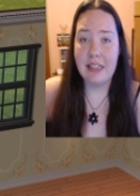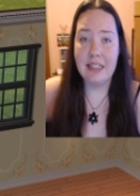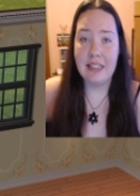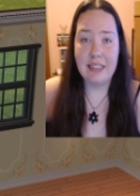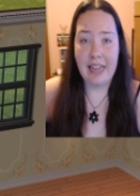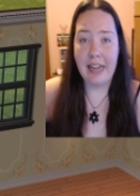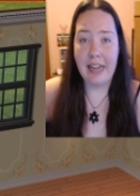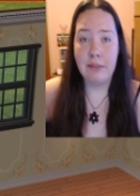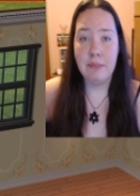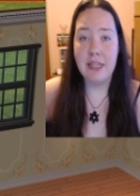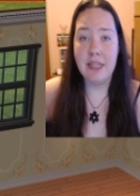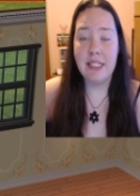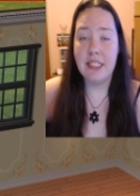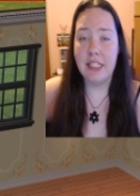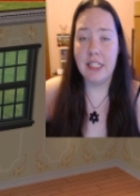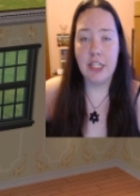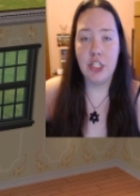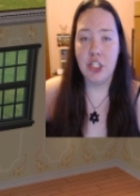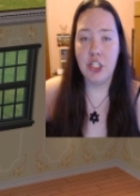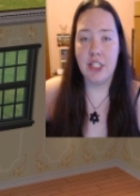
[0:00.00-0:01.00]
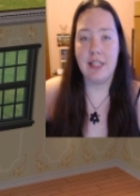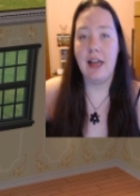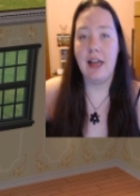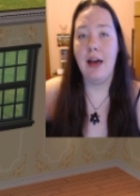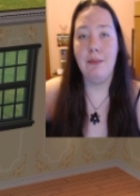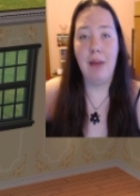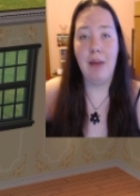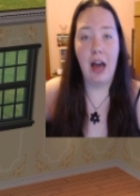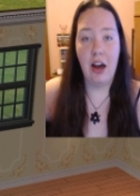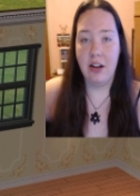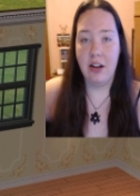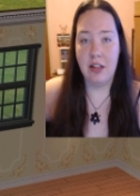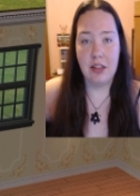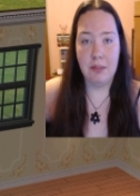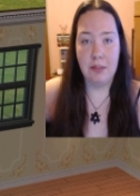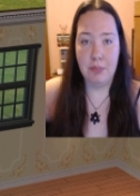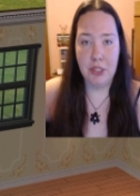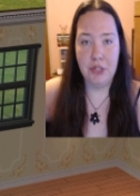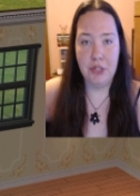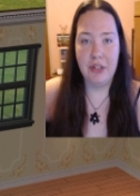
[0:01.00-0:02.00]
the statement didn't just come out of
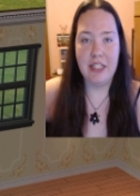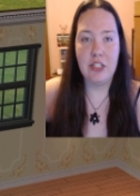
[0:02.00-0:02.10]
the blue.